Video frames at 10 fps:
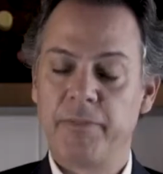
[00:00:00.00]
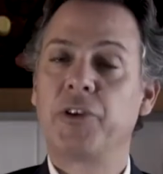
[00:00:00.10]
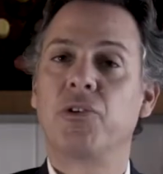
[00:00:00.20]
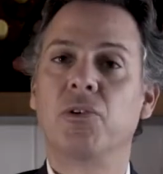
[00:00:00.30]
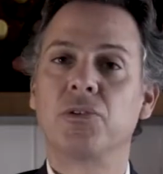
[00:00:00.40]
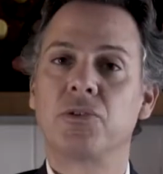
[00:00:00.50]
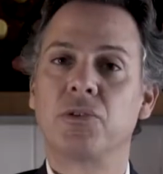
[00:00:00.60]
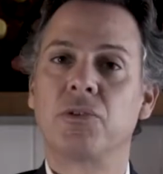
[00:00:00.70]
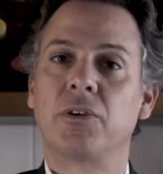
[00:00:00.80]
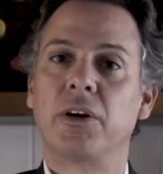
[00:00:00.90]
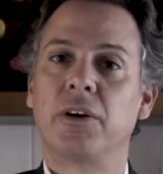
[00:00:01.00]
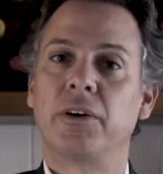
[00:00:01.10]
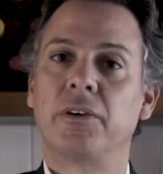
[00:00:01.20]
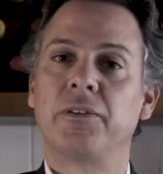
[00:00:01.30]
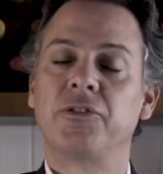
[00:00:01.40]
You can
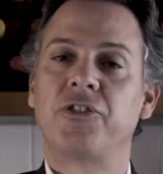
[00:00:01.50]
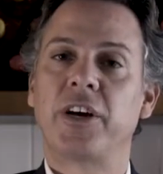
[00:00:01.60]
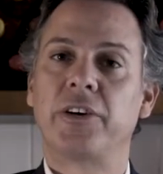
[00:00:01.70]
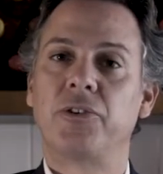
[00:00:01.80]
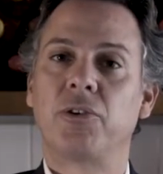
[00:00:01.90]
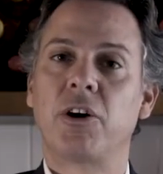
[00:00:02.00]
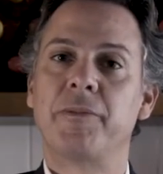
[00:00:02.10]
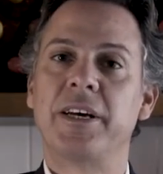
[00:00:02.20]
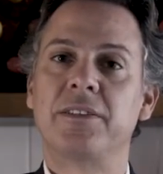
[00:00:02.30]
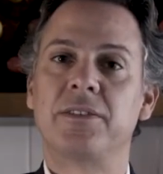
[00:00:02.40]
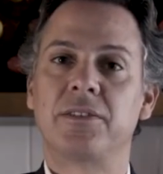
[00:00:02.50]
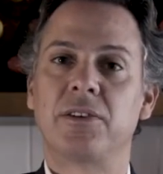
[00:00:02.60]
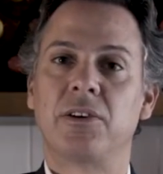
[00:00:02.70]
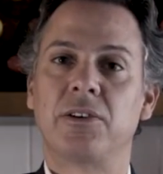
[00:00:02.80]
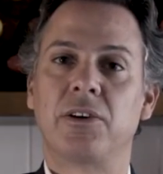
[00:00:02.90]
also share your comments
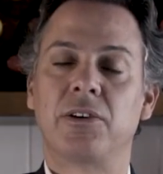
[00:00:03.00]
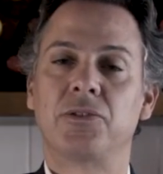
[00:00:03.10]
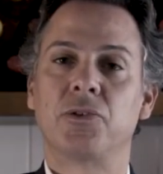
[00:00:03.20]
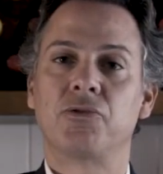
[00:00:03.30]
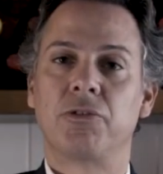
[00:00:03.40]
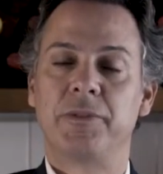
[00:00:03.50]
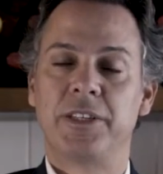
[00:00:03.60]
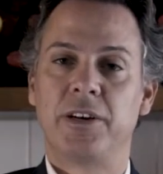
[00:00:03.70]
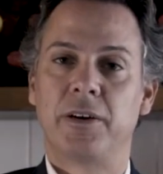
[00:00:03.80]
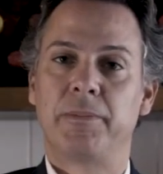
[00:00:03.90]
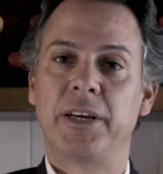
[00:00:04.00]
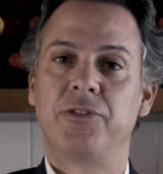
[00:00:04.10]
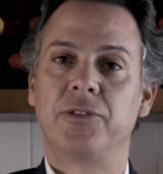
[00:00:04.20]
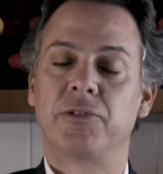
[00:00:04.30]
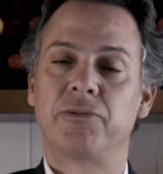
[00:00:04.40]
on our social media
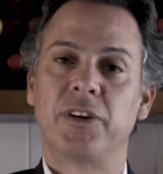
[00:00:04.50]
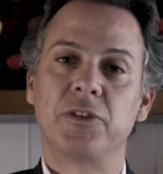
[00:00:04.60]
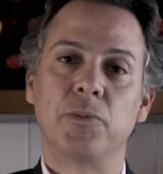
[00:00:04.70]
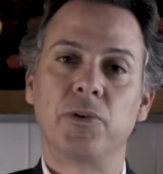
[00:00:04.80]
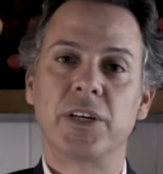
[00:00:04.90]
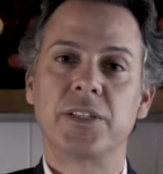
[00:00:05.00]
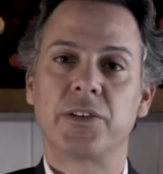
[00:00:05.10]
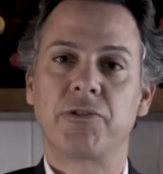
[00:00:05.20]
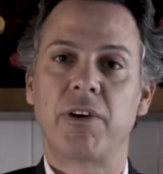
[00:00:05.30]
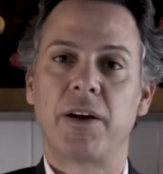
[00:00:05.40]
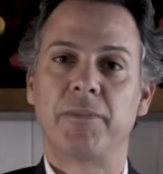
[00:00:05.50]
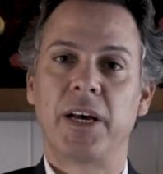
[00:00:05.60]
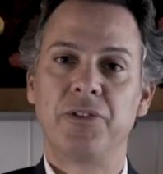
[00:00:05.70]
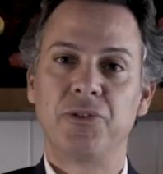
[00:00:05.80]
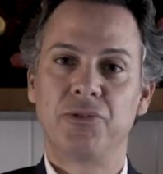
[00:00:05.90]
pages of Facebook, Instagram,
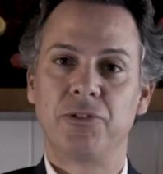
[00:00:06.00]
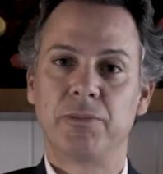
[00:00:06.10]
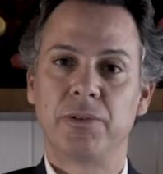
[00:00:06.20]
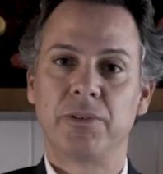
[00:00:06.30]
and YouTube.